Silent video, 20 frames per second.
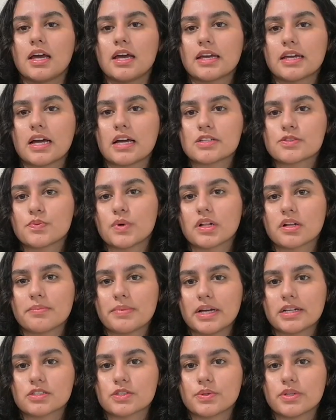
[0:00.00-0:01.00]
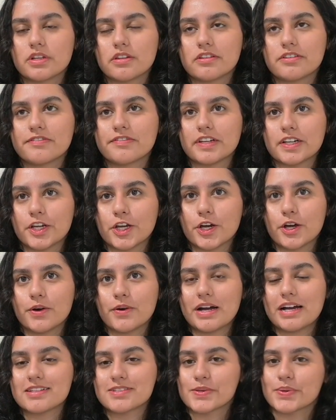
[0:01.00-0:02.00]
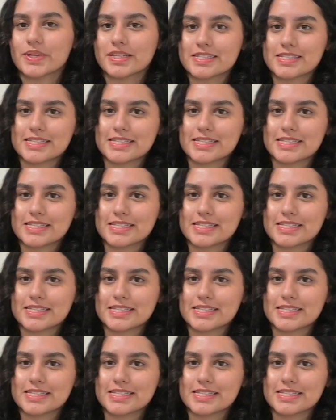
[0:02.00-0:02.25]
Hey guys, welcome back to another video. As you can